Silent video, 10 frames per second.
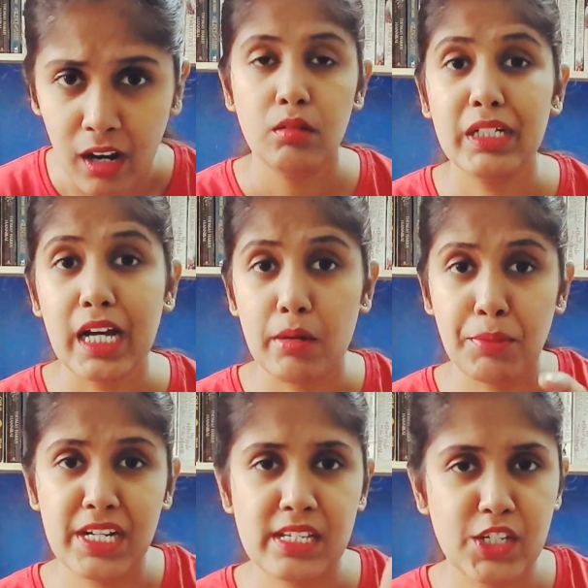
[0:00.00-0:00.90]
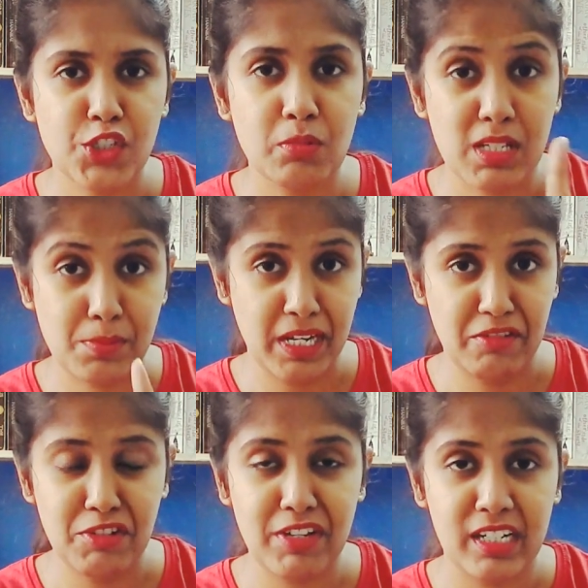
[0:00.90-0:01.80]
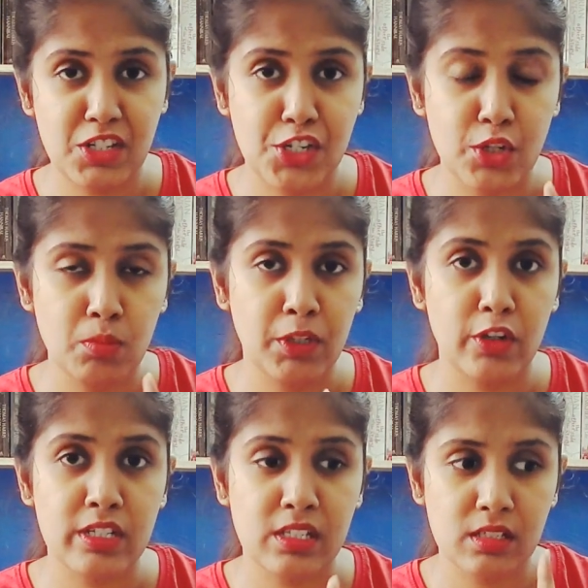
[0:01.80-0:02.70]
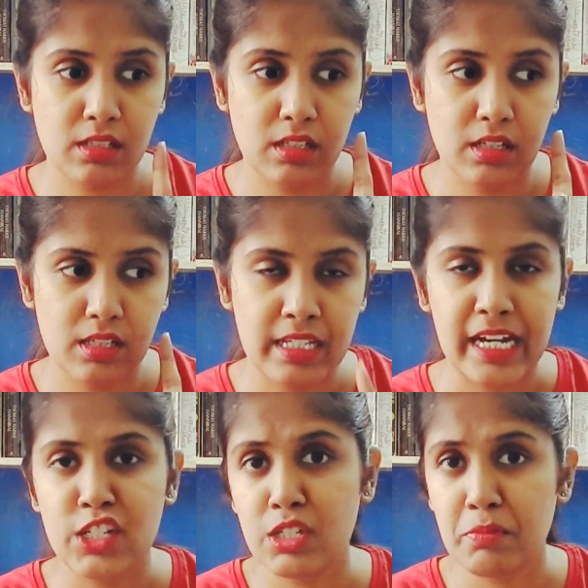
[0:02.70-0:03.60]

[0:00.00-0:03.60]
But appreciation must be given where it's due because Sarah J.